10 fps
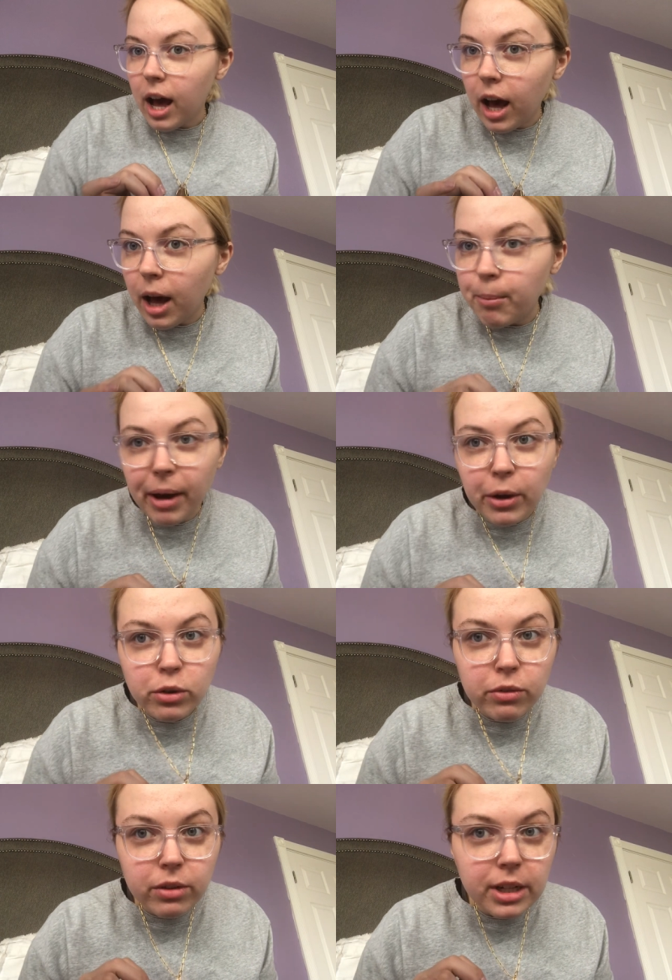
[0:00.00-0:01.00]
I
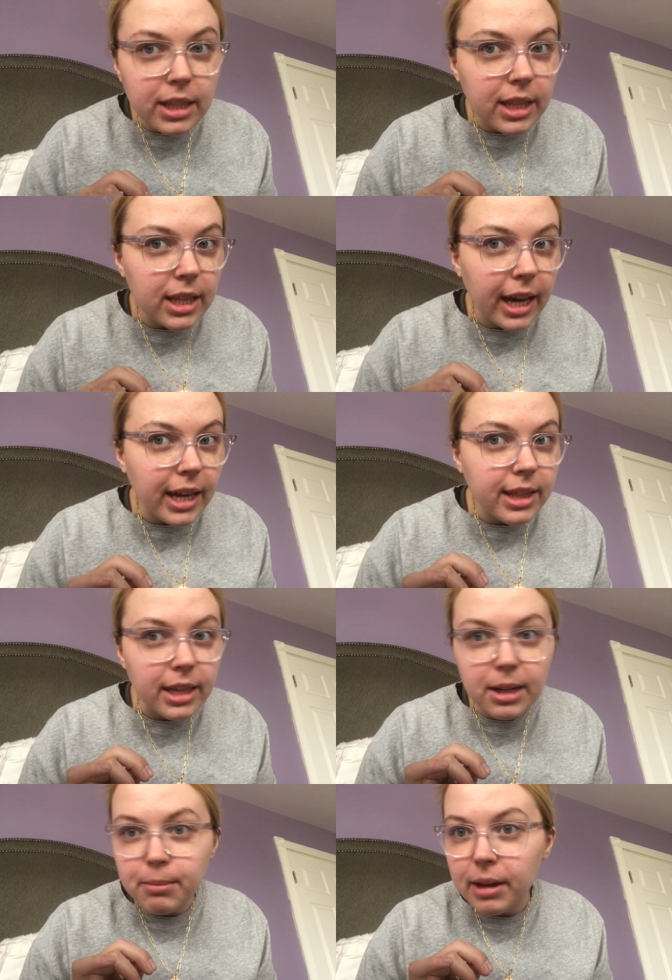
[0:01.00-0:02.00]
really like
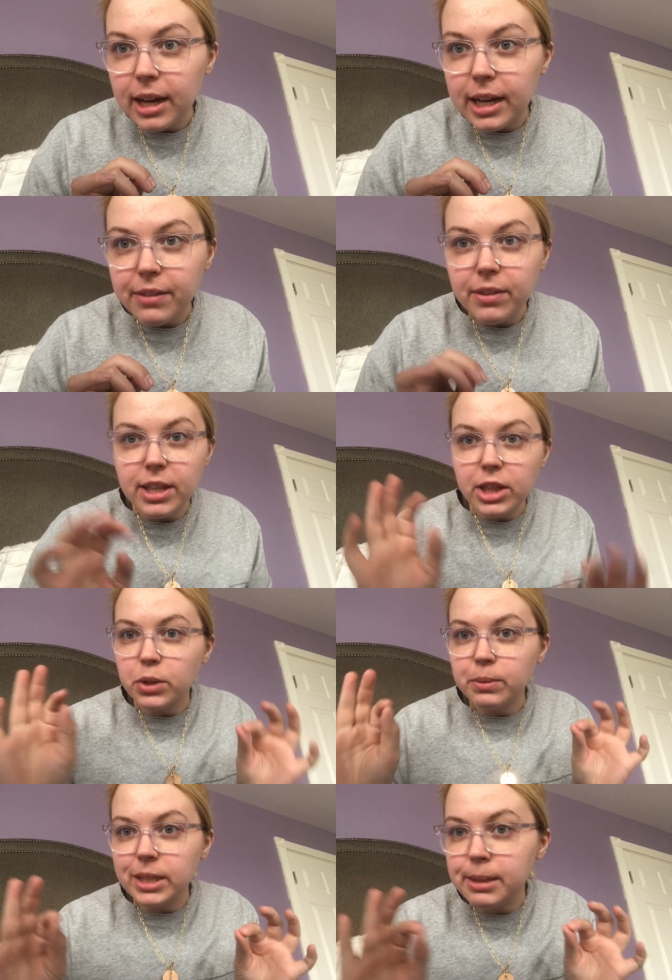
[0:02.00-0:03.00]
them. I feel like they're
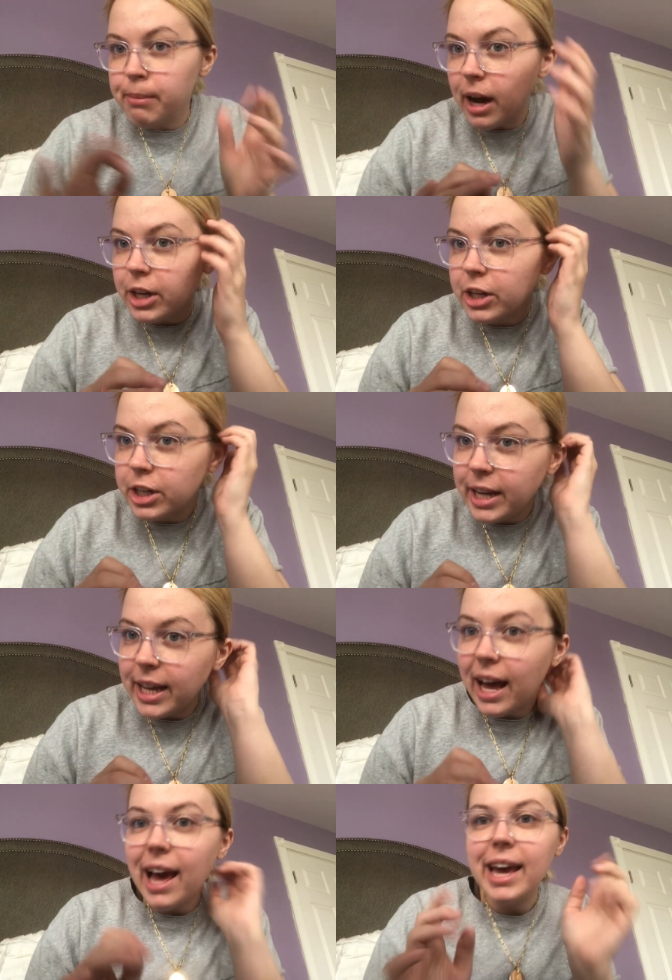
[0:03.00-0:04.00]
really modern,
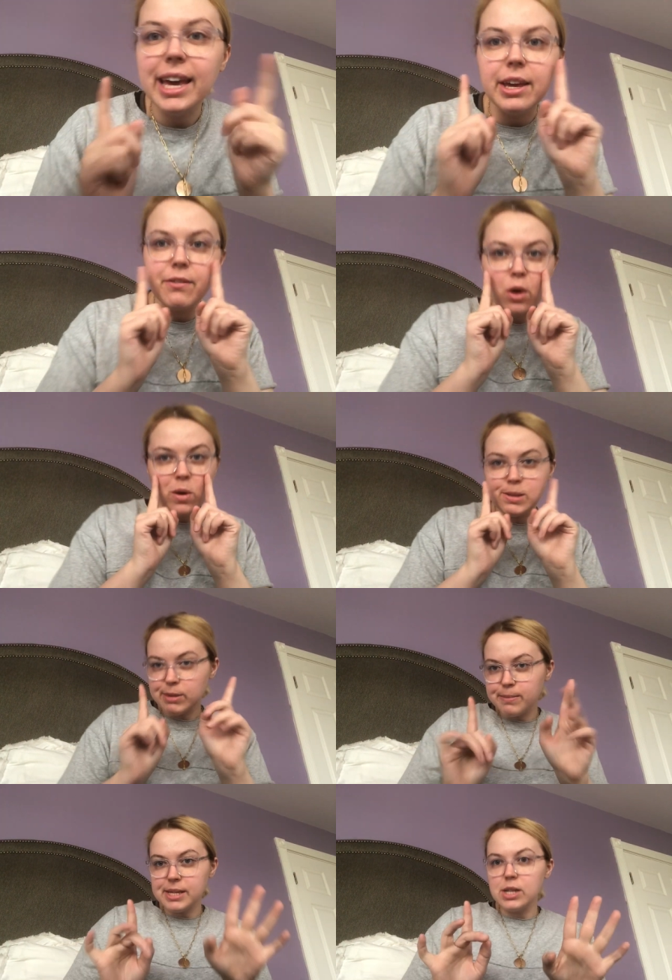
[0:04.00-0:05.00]
and I have always been
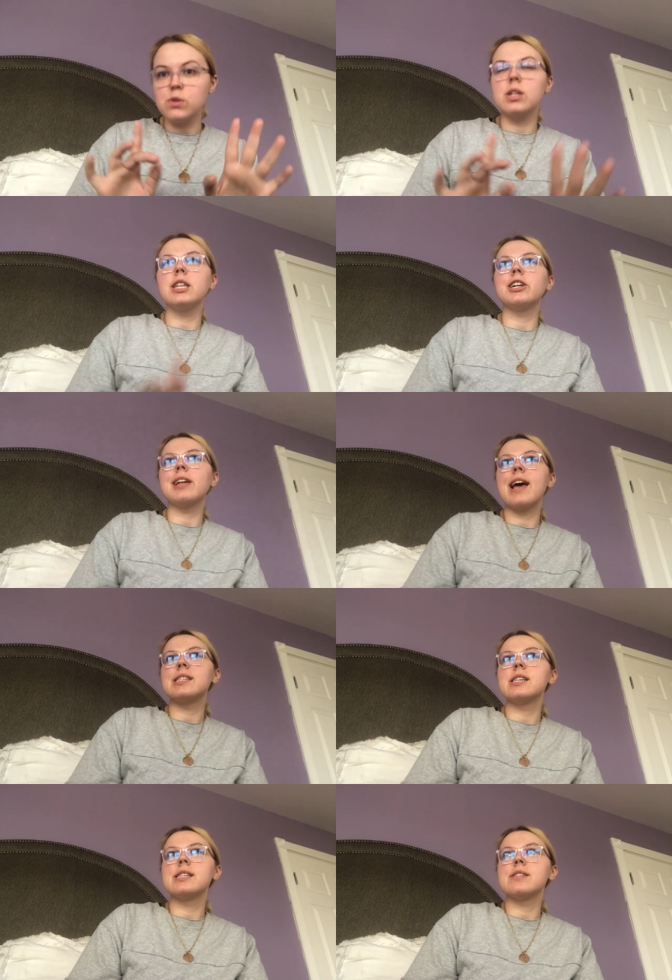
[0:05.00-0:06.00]
obsessed with clear
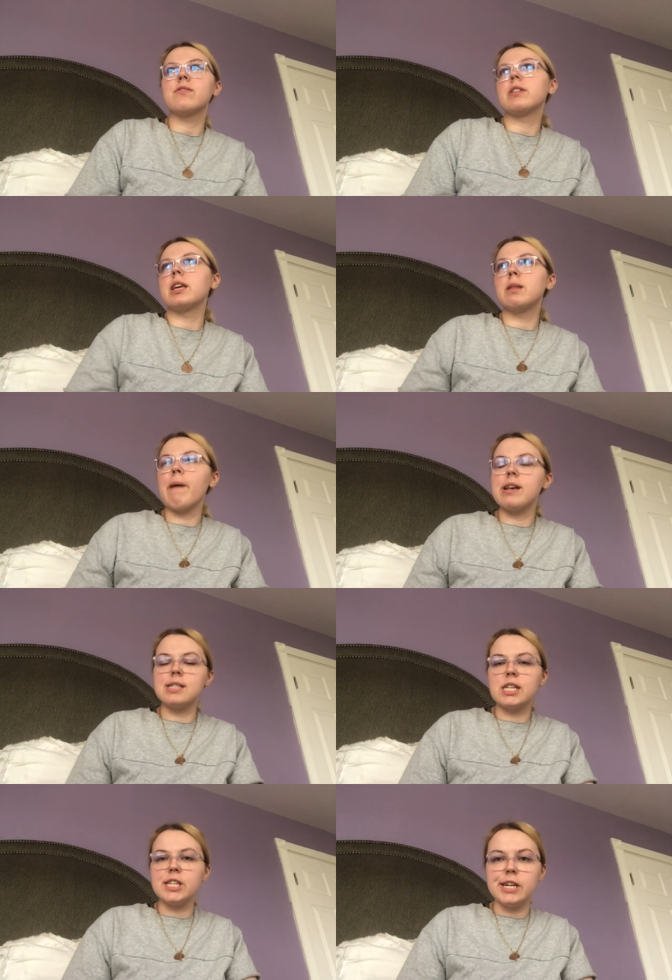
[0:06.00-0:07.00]
glasses for like the past
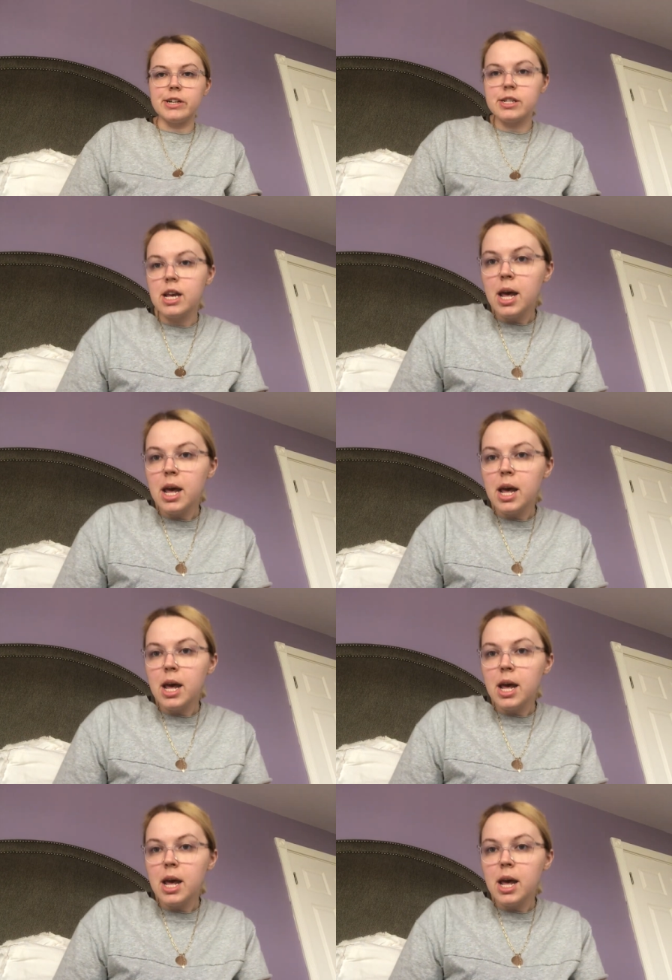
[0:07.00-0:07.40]
6 years.